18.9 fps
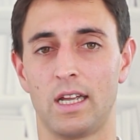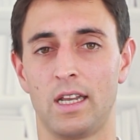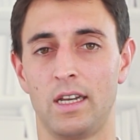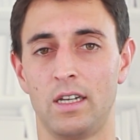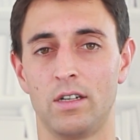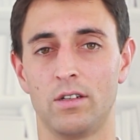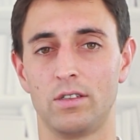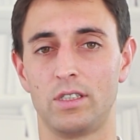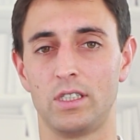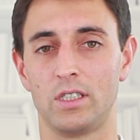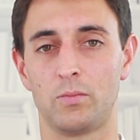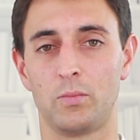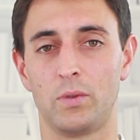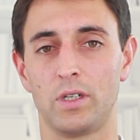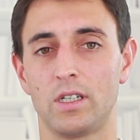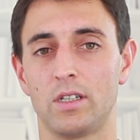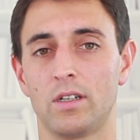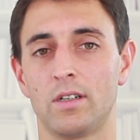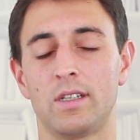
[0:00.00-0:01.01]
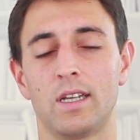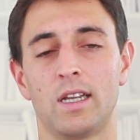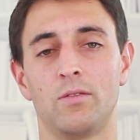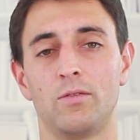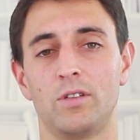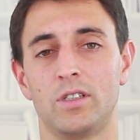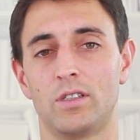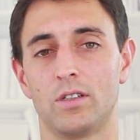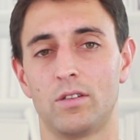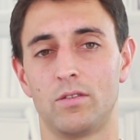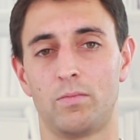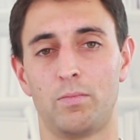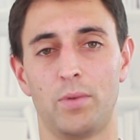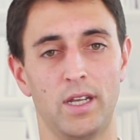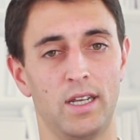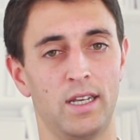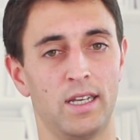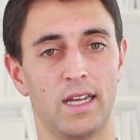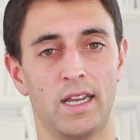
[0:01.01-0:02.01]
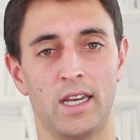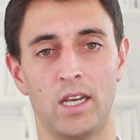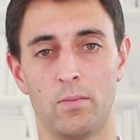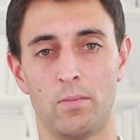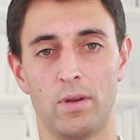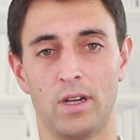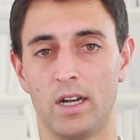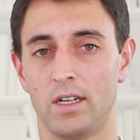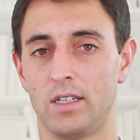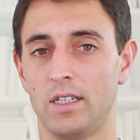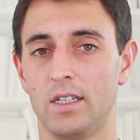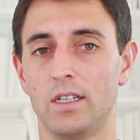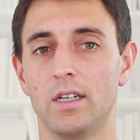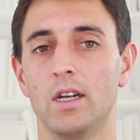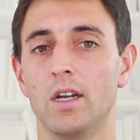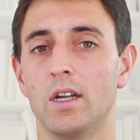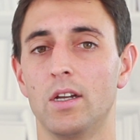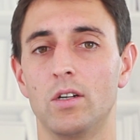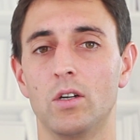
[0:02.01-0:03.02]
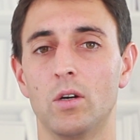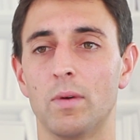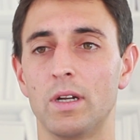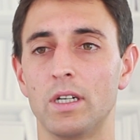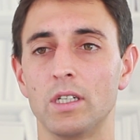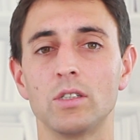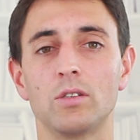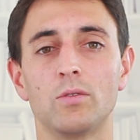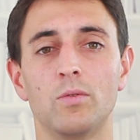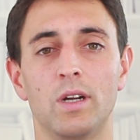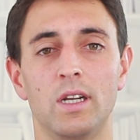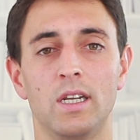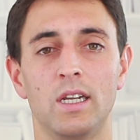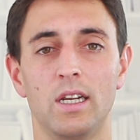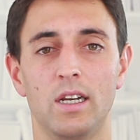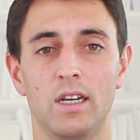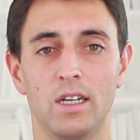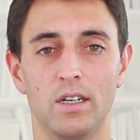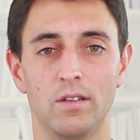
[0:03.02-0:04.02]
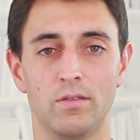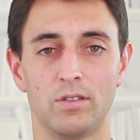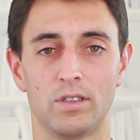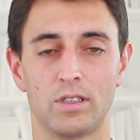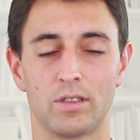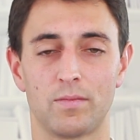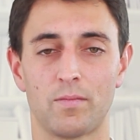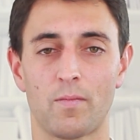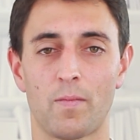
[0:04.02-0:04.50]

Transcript: any notice period and without paying any penalty, no matter when he leaves.